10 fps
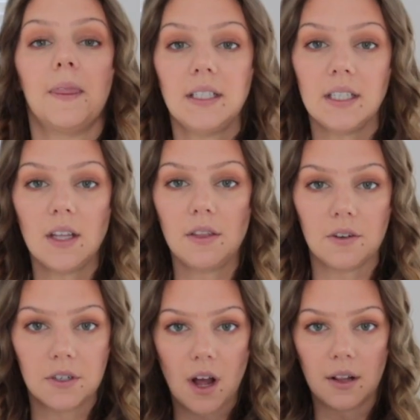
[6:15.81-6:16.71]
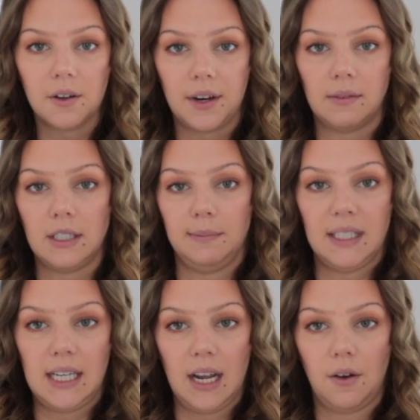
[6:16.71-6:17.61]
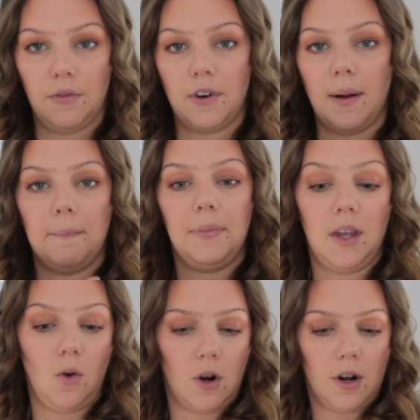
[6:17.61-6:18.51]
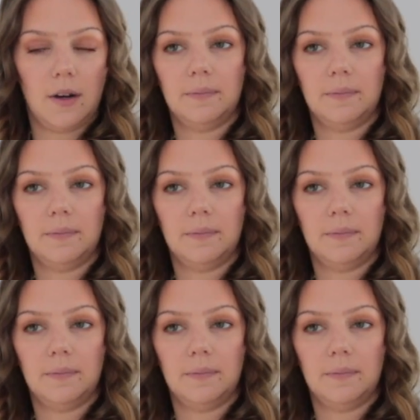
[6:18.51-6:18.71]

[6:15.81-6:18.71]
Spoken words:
This is the 3rd color that I was missing the order.